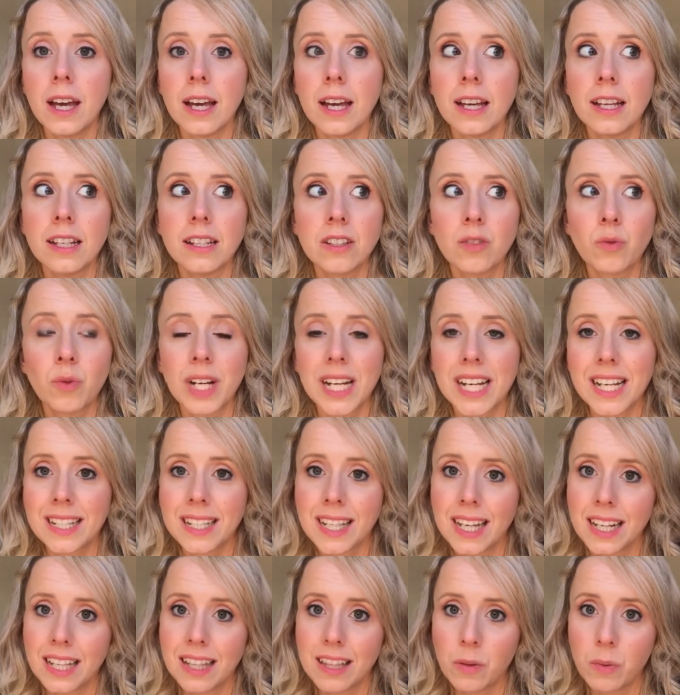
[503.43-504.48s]
it's really
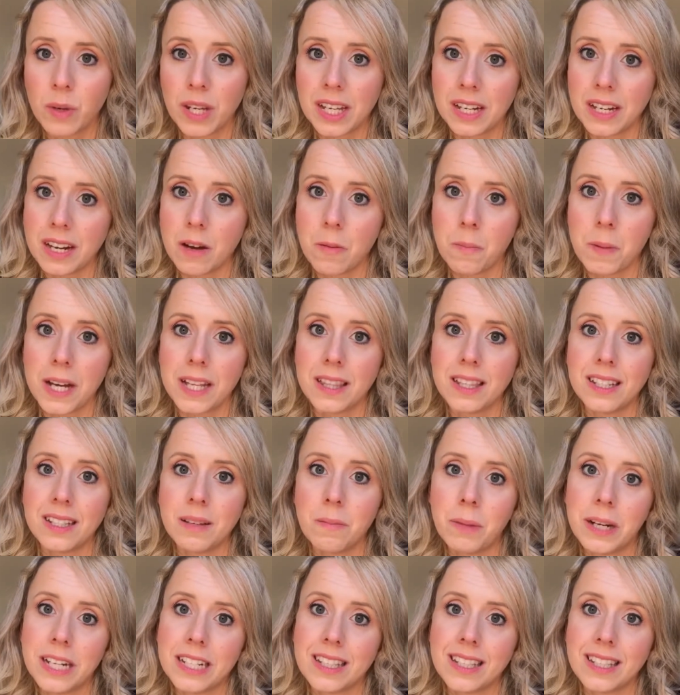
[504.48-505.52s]
exciting that we can now buy this in
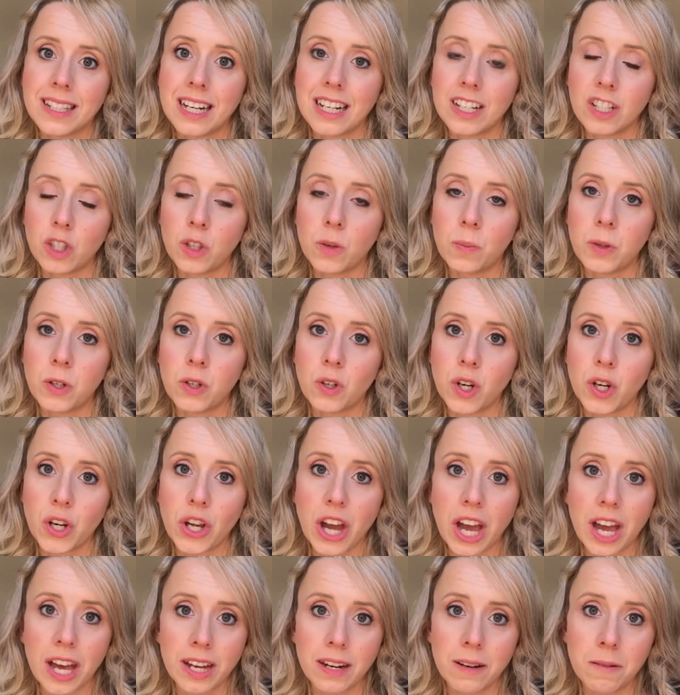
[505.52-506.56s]
places like Superdrug
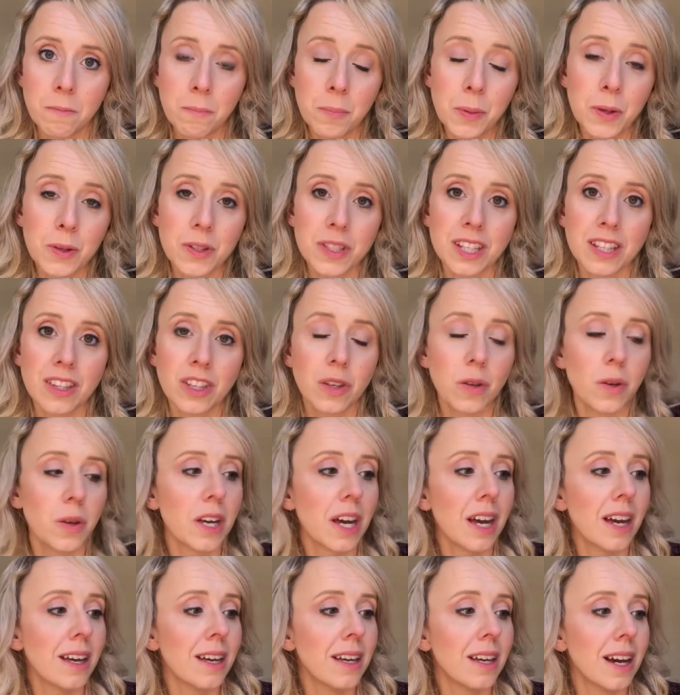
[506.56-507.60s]
and Boots in the
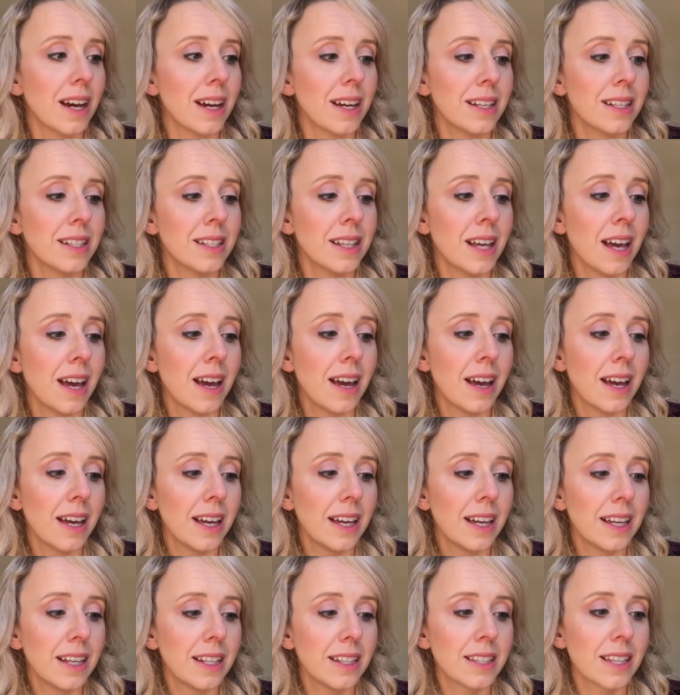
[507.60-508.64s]
UK, as
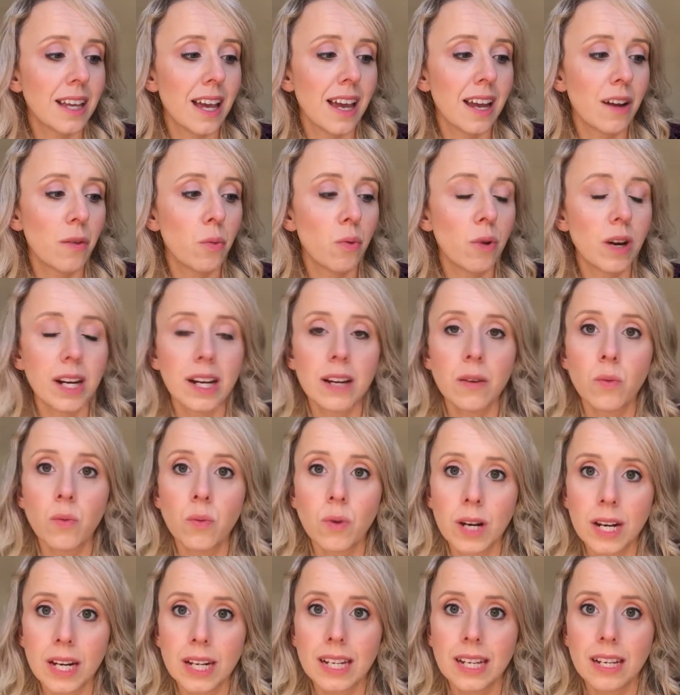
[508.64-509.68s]
it's a really,
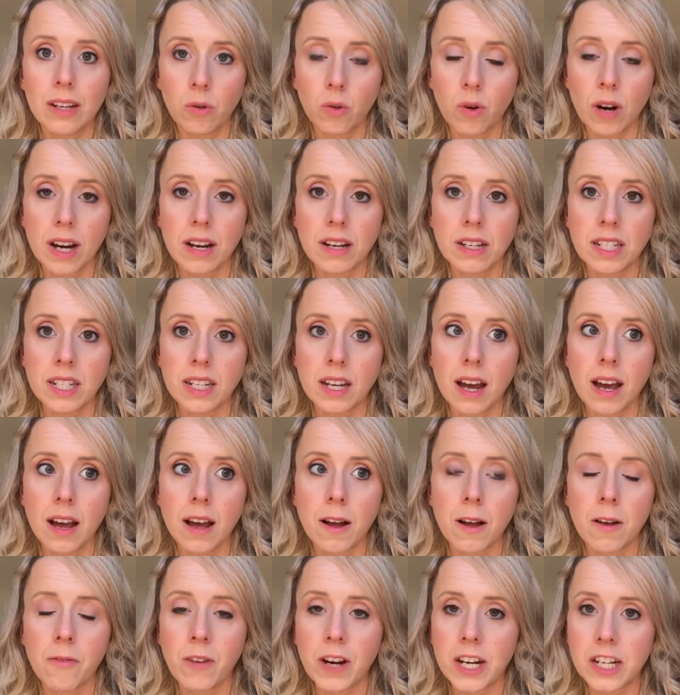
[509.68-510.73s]
really great,
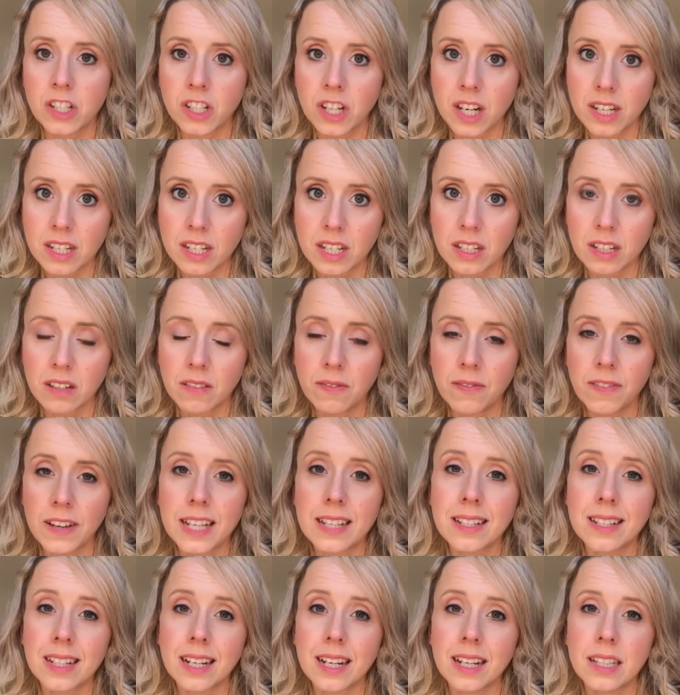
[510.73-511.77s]
very gentle
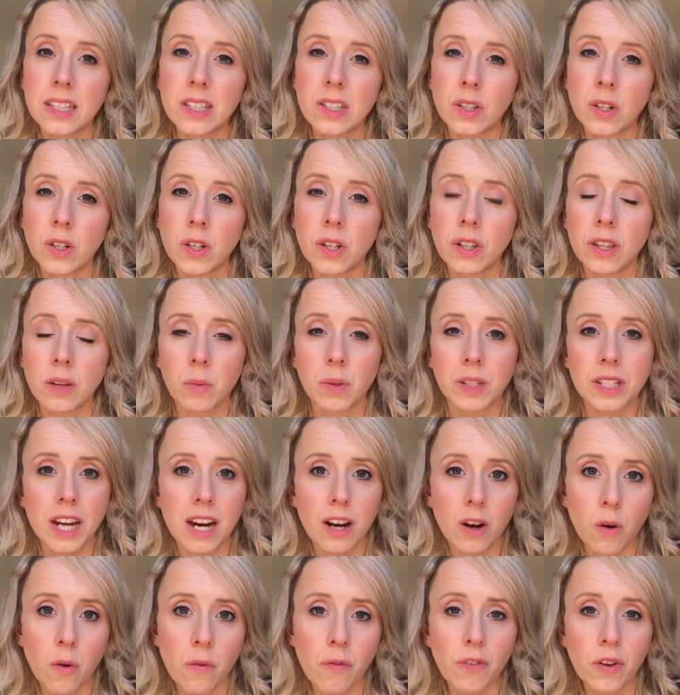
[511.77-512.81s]
face cleanser that will
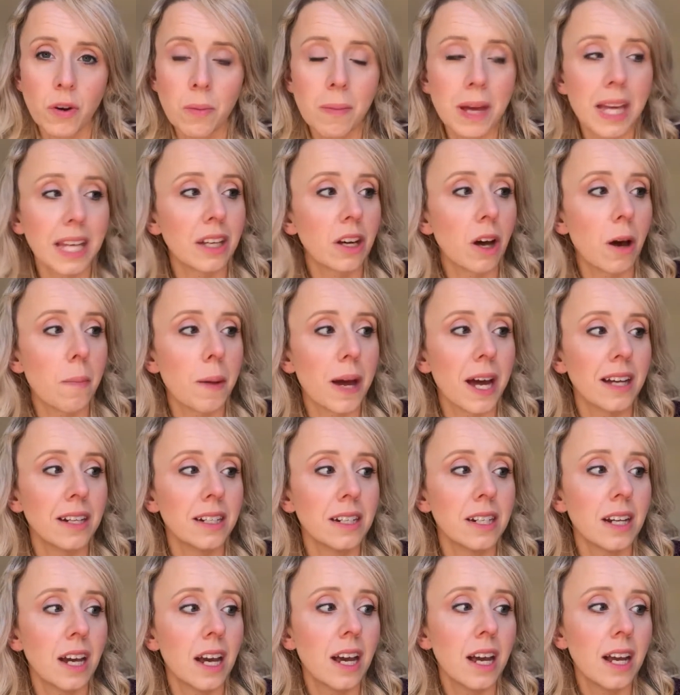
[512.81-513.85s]
take off your makeup
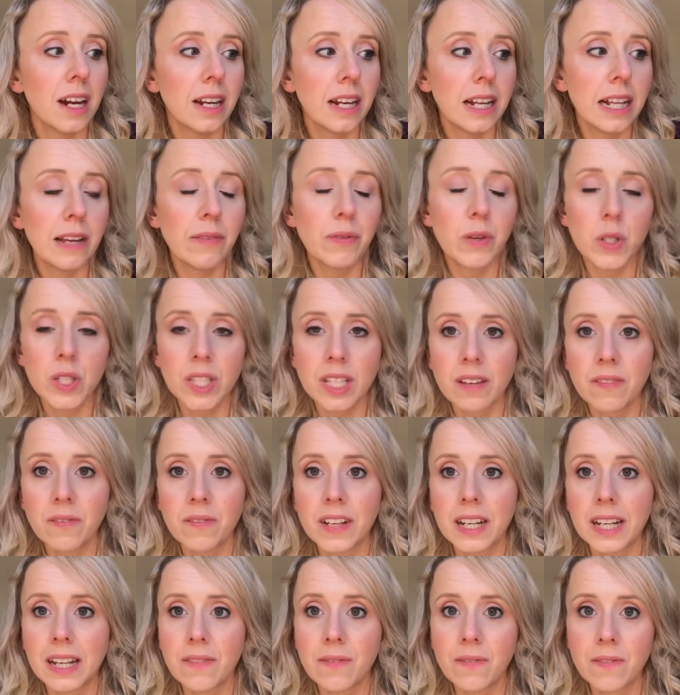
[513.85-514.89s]
and leave your skin
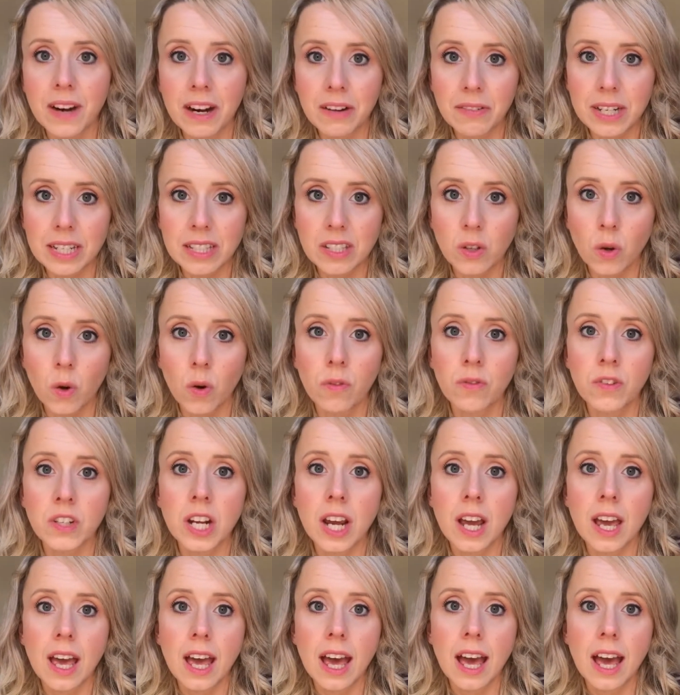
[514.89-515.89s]
feeling very soft.